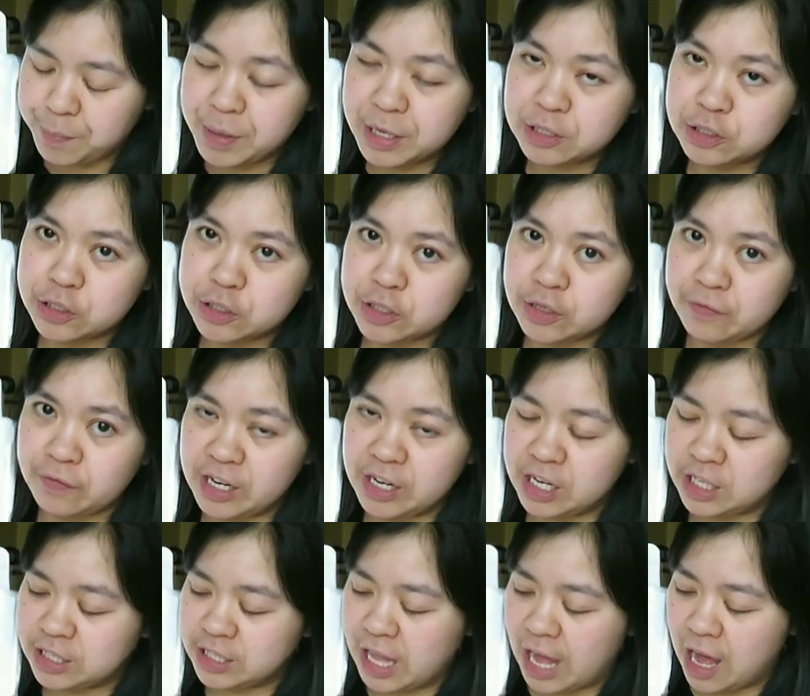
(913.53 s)
pictures of
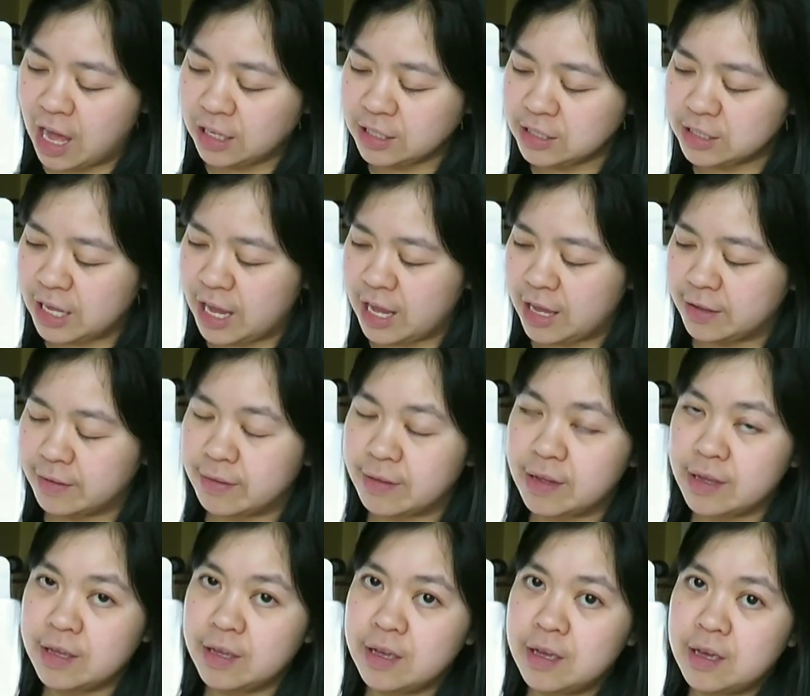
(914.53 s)
little ducks, and
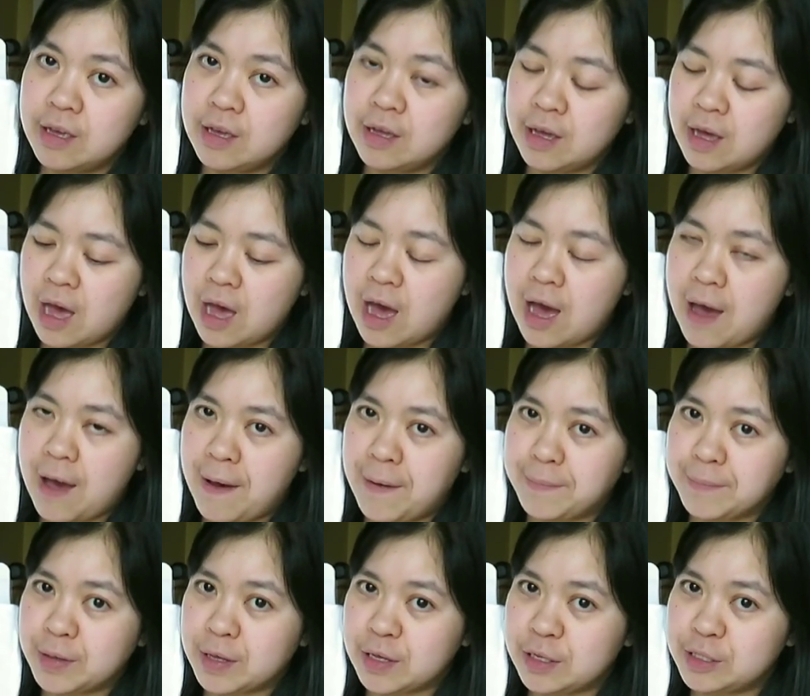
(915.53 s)

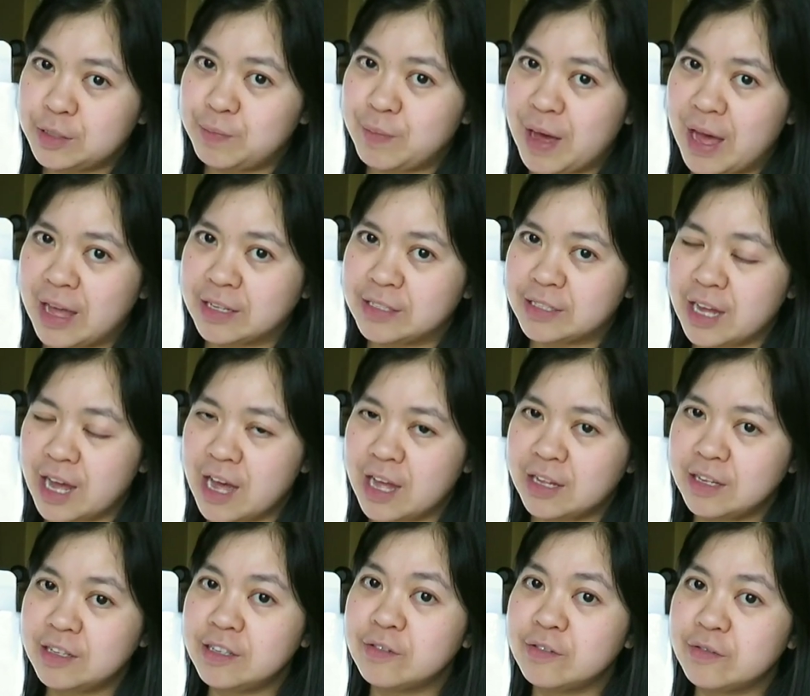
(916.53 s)
because my
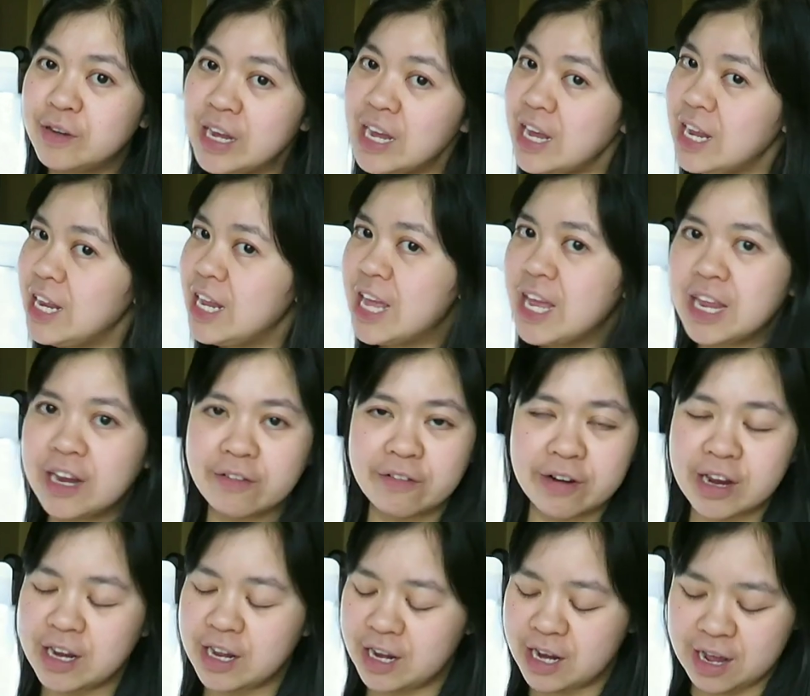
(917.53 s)
son
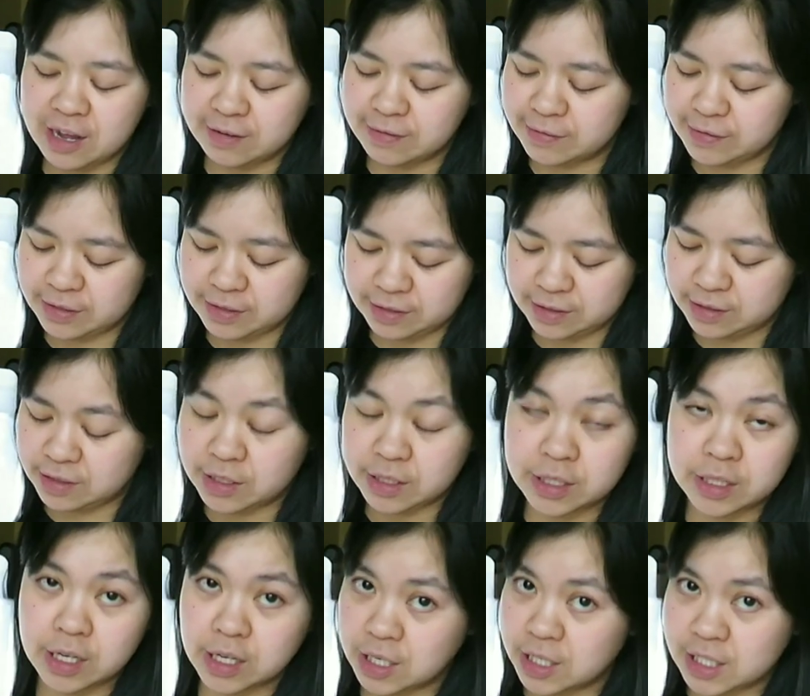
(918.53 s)
really loves
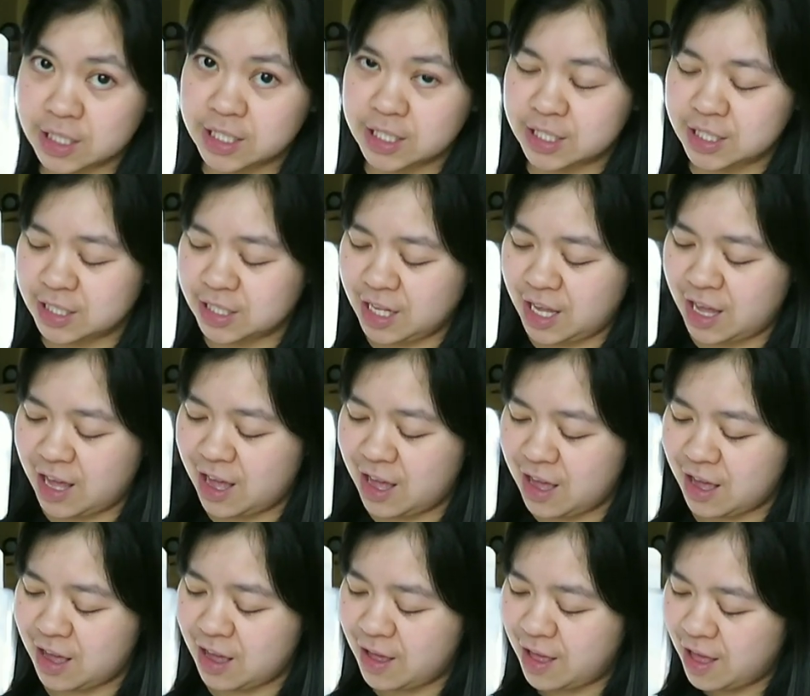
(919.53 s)
ducks.
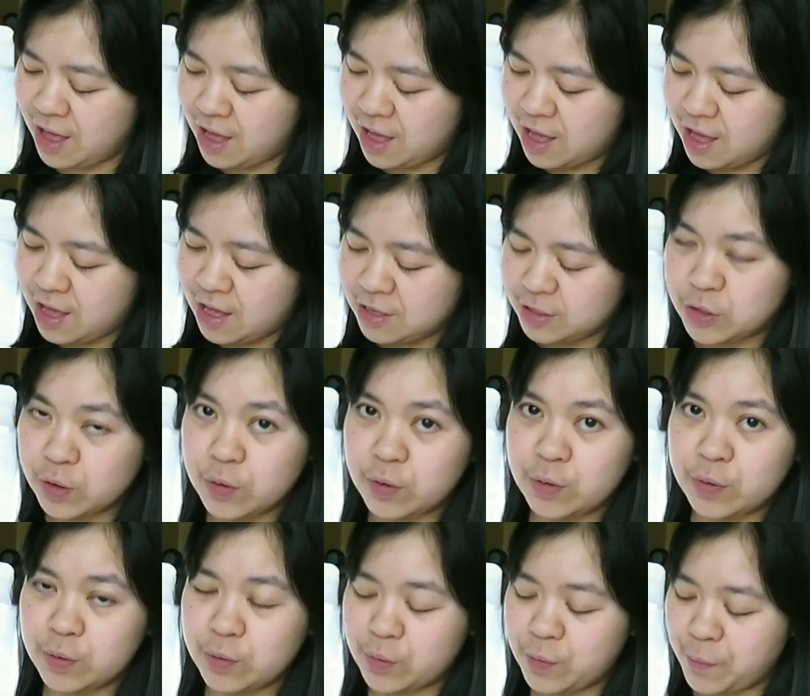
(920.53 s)

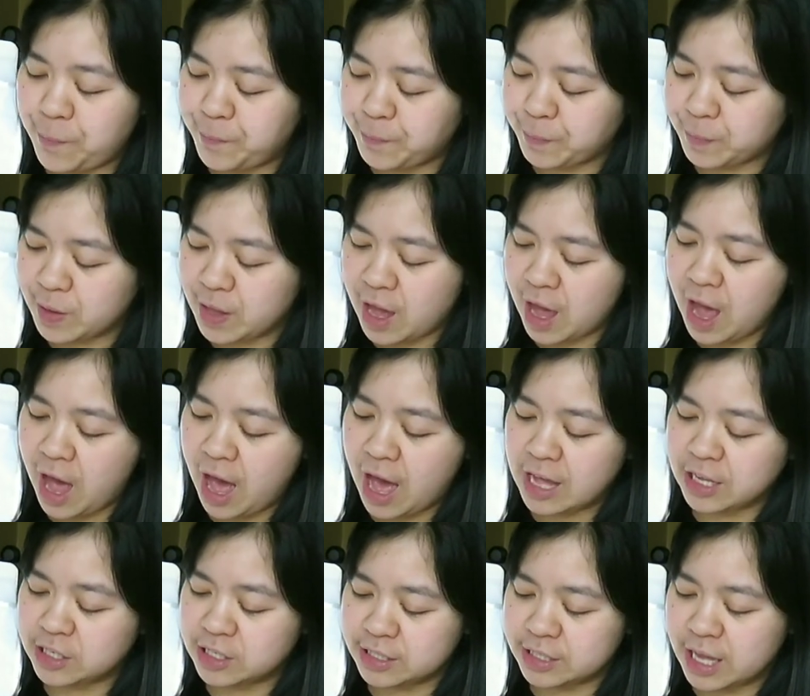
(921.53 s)
So yeah,
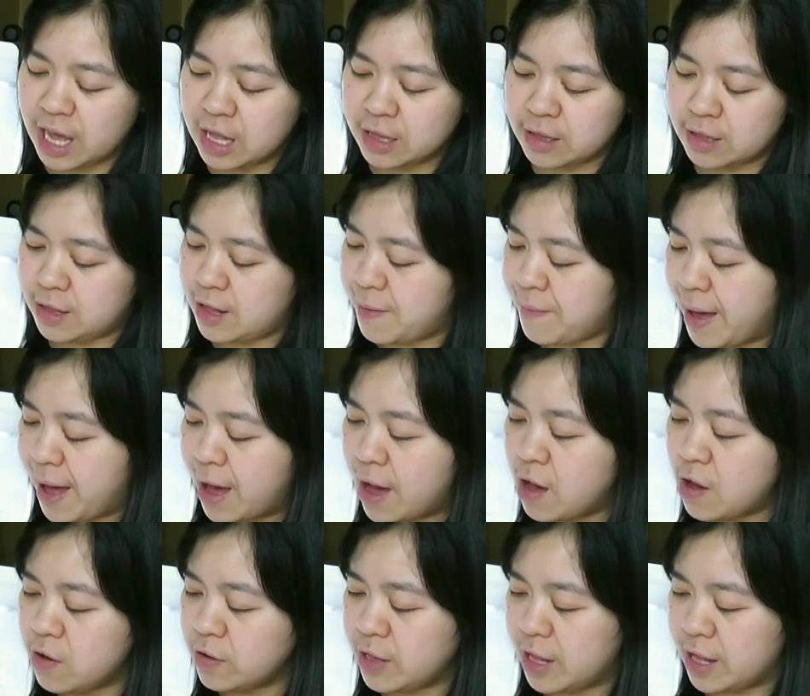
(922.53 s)
I just cut them
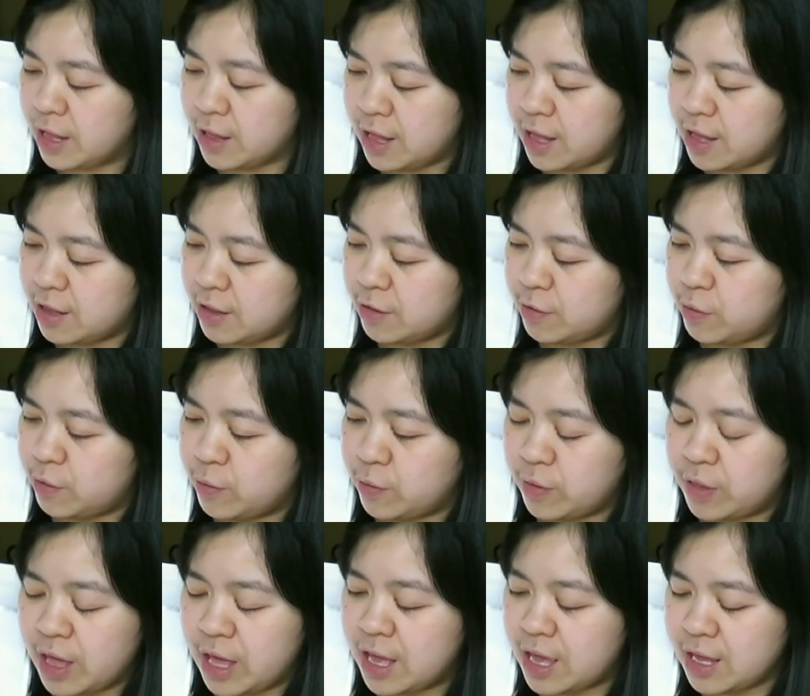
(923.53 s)
out and then do
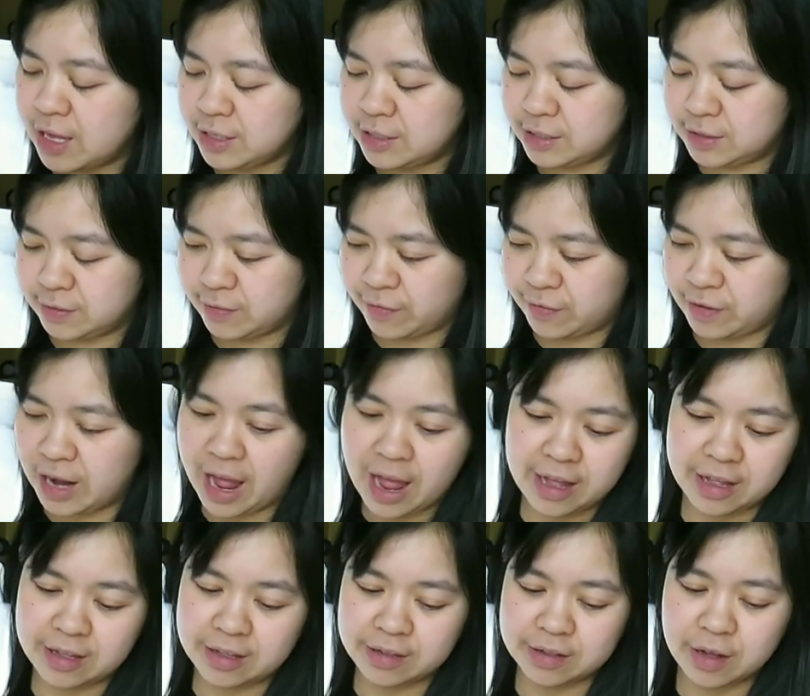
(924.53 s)
this
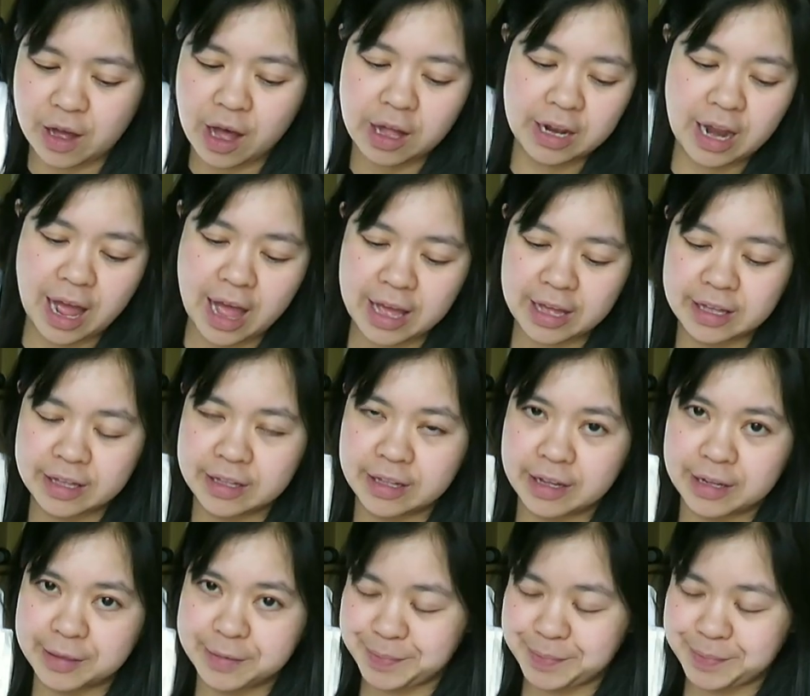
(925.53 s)
like the